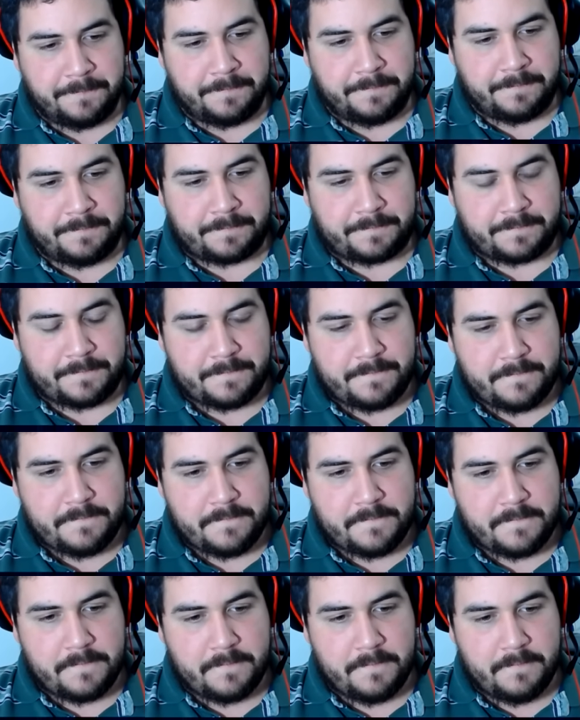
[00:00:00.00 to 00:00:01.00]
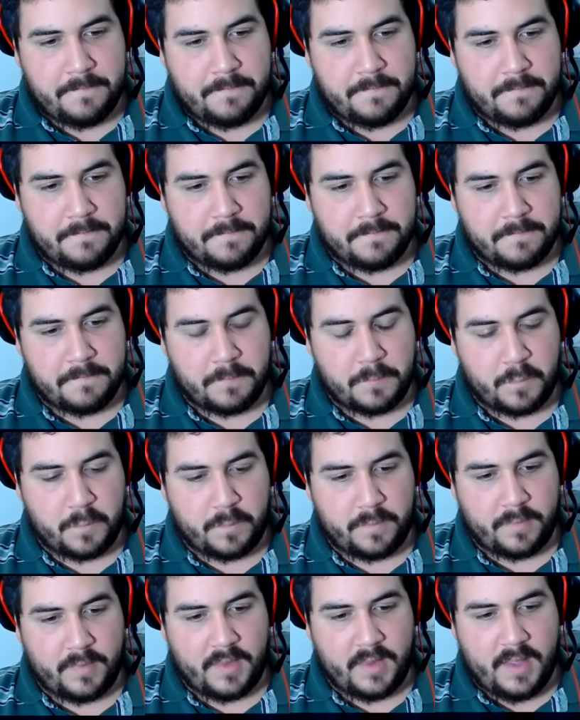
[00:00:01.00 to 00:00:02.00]

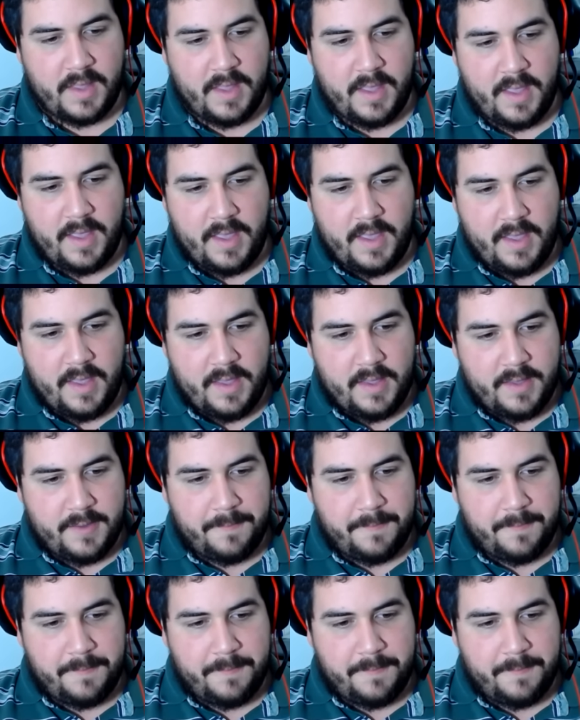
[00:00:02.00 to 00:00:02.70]
(no one is talking)